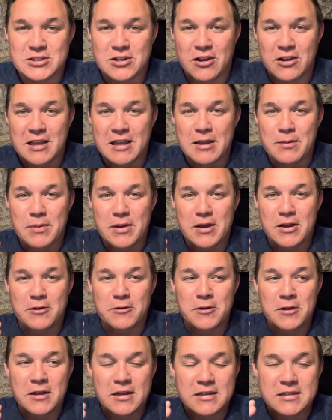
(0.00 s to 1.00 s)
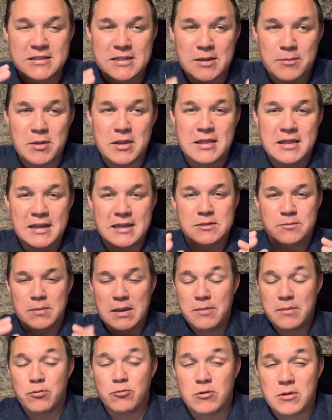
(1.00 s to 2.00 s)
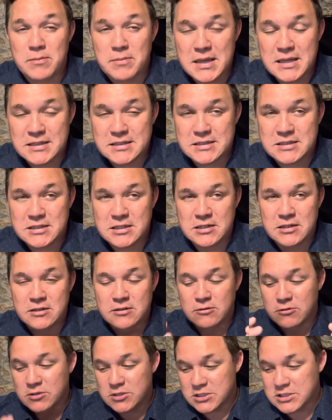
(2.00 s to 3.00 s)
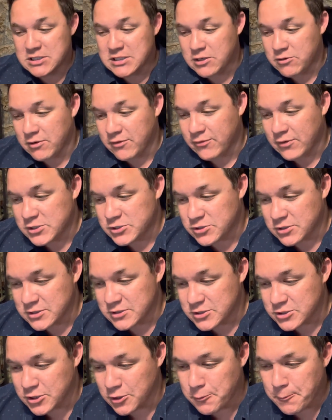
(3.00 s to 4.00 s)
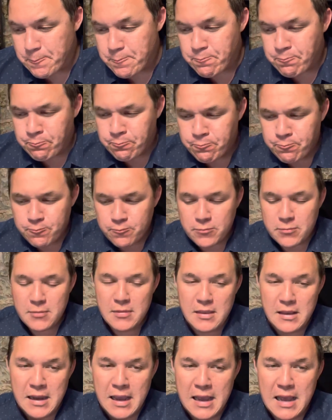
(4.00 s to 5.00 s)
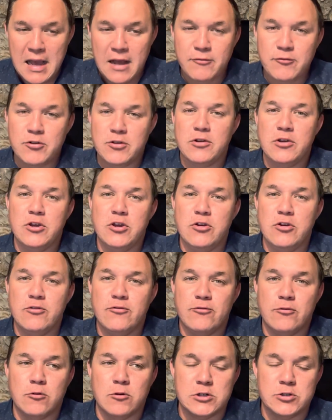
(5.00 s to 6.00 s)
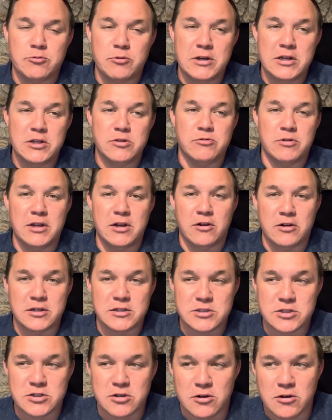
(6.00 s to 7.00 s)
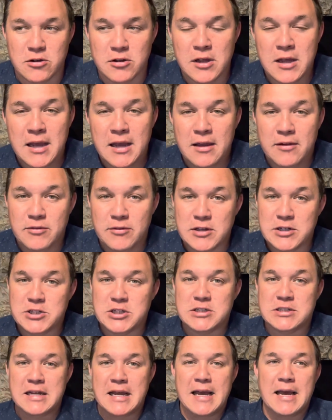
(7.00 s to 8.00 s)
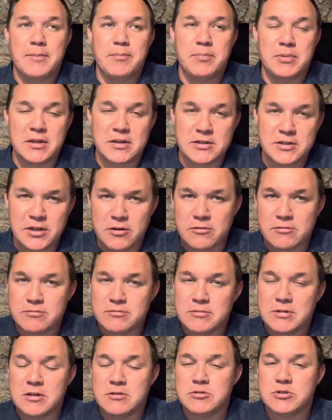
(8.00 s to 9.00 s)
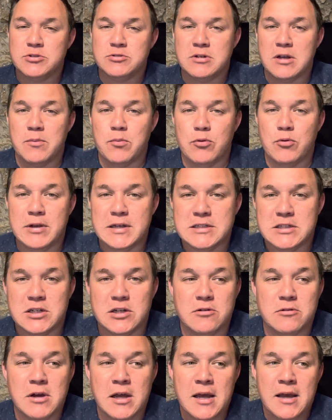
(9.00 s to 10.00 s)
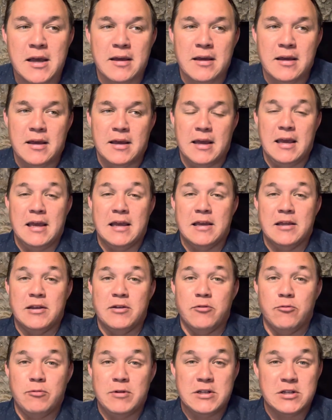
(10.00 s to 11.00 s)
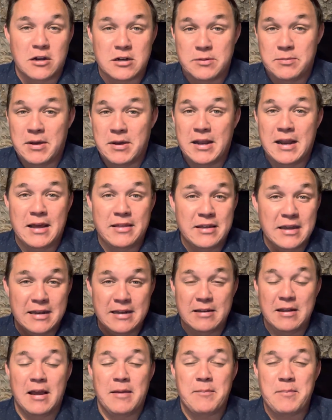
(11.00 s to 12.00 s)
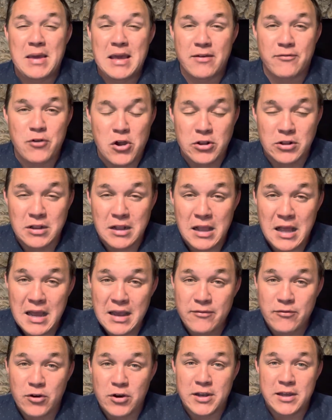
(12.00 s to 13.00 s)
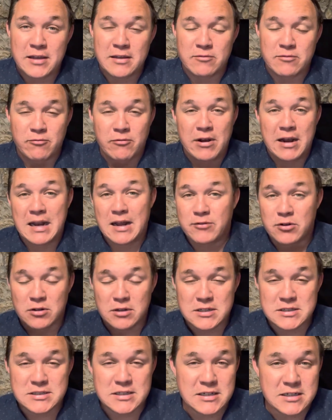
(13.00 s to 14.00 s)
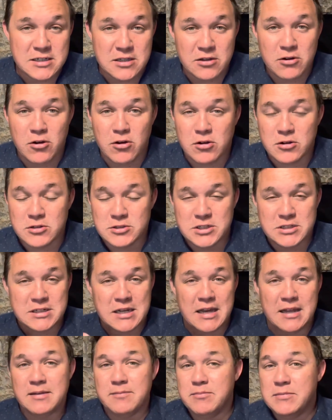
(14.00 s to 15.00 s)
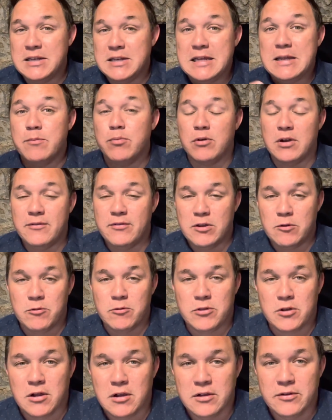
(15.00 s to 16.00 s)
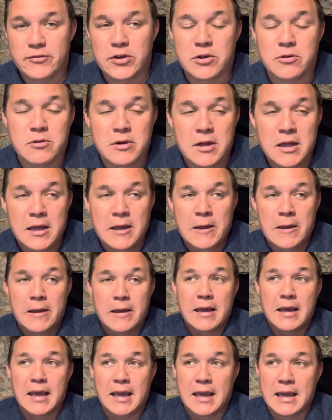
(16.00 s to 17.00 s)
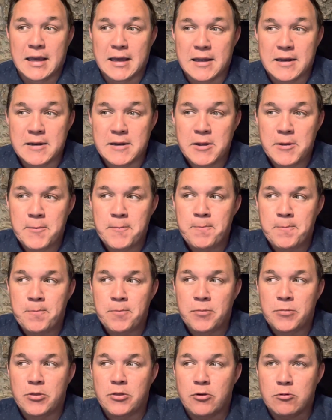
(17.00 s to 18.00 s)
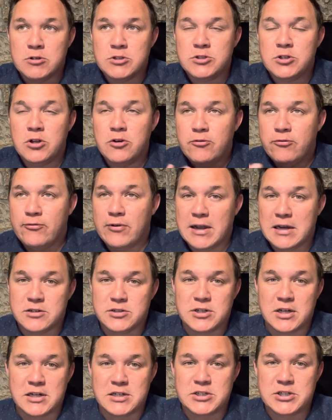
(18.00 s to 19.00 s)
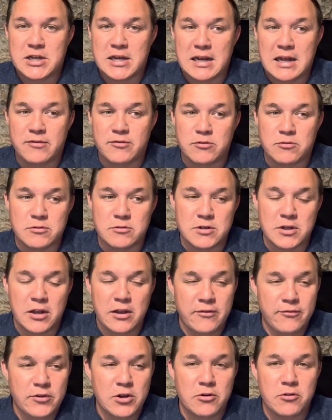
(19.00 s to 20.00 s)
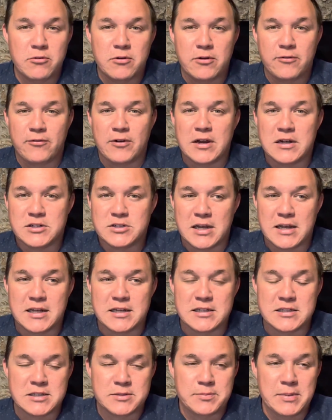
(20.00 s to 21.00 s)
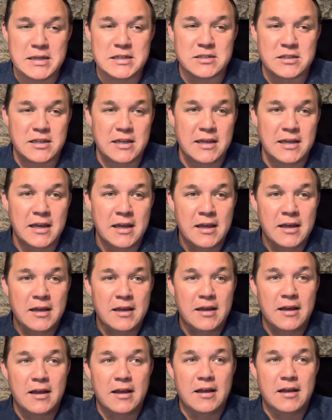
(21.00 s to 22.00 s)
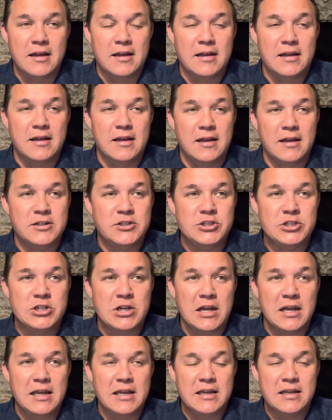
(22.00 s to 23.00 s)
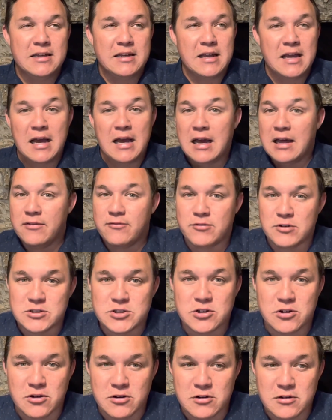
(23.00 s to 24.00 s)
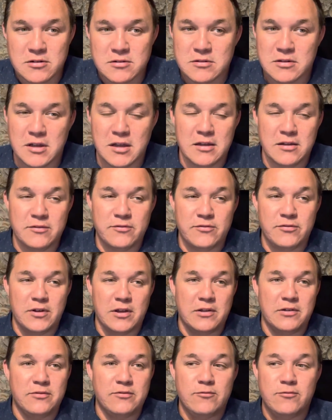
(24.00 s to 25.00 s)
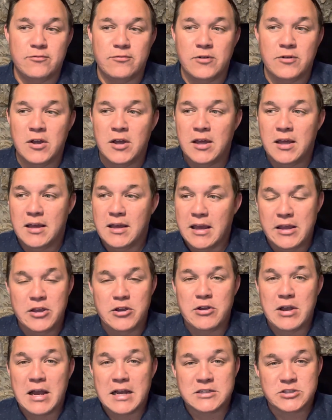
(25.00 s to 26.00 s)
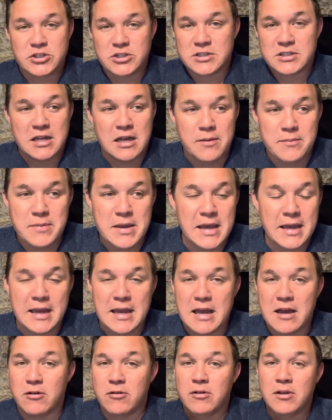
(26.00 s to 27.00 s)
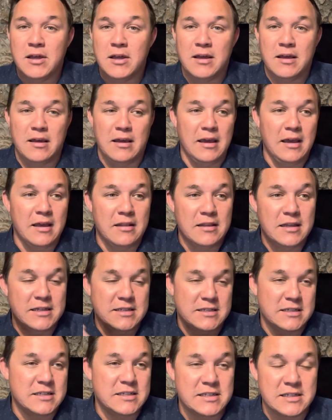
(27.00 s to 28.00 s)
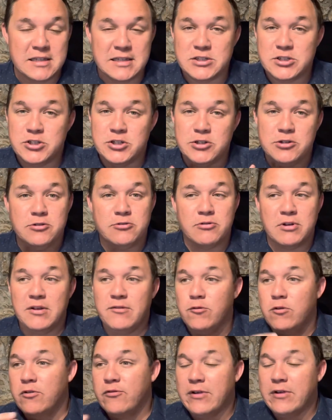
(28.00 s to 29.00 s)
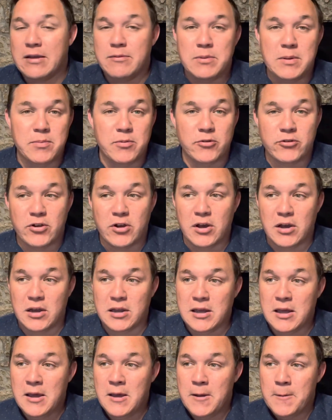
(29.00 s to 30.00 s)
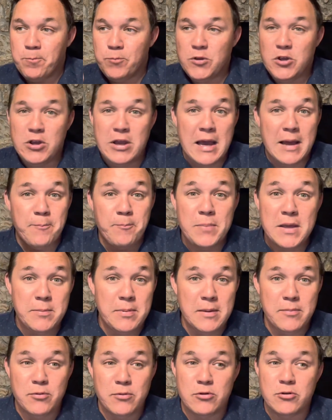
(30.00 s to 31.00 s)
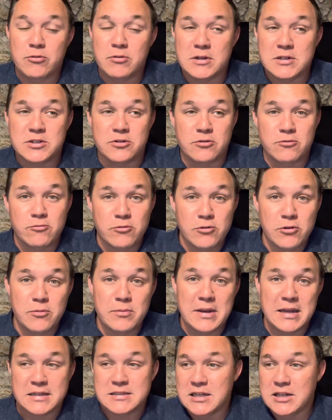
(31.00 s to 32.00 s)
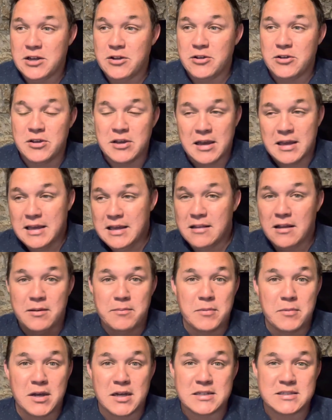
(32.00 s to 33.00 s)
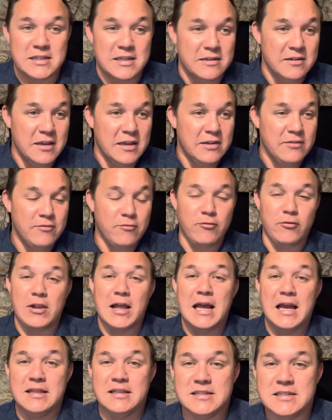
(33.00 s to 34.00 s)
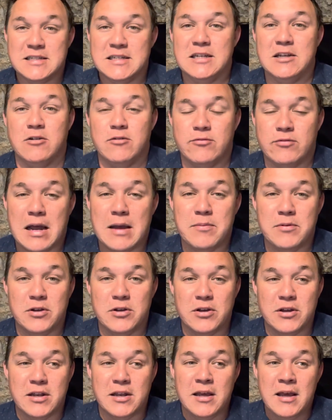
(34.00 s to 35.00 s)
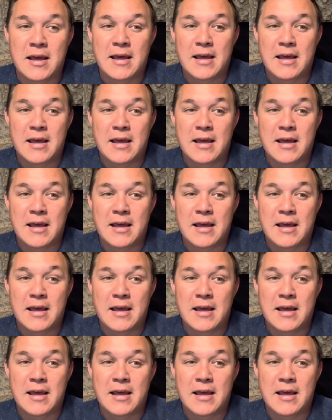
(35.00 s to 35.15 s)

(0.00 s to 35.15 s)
talking about some of the things maybe we missed or just need a refresher on. So after the Q4 2020 earnings call that just happened, you know, I think it was a couple weeks ago, and we talked about it. I think I may have gone live on it right after listening to the call, just kind of debriefing with all of you. And there was no fireside chat afterward. And if you don't know what a fireside is, it's basically a giant conference call of you guys just come hang out and listen to these two, three, four, or five people talk. You got big people who enter the room, and next thing you know, you got Elon Musk and Vlad, the CEO of Robinhood,